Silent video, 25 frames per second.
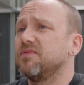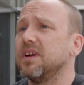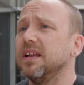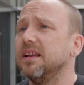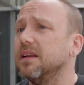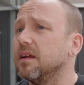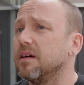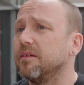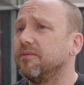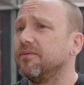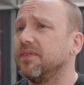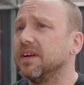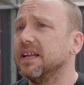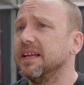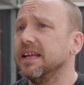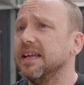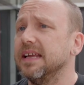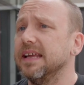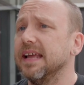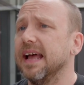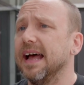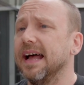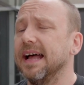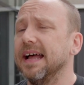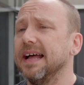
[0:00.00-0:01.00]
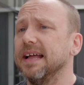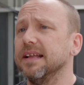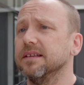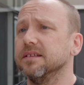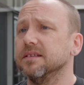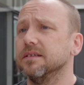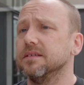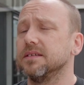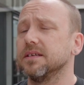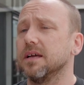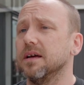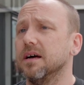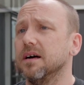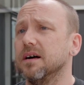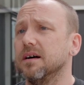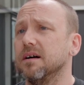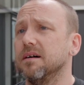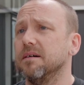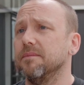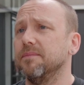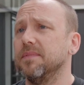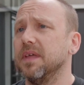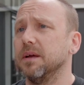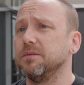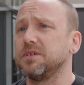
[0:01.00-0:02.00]
really lovely, and
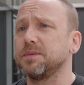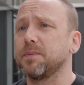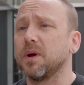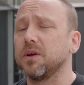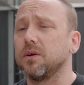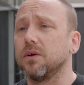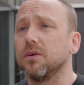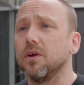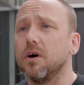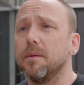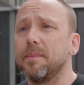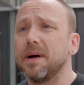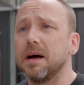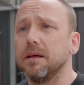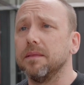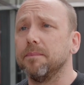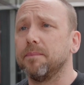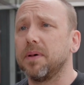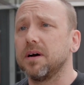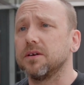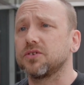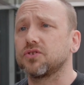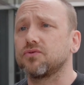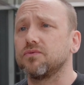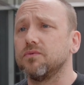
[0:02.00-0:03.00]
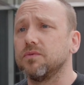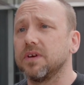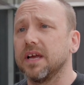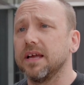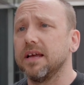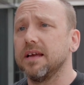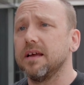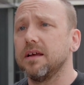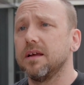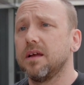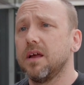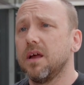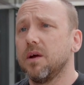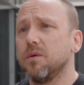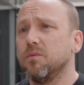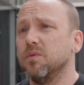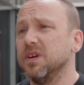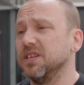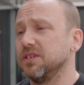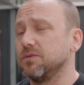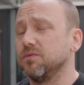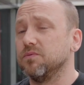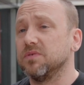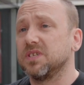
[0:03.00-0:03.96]
uh, they spoke a lot about pastoral care, which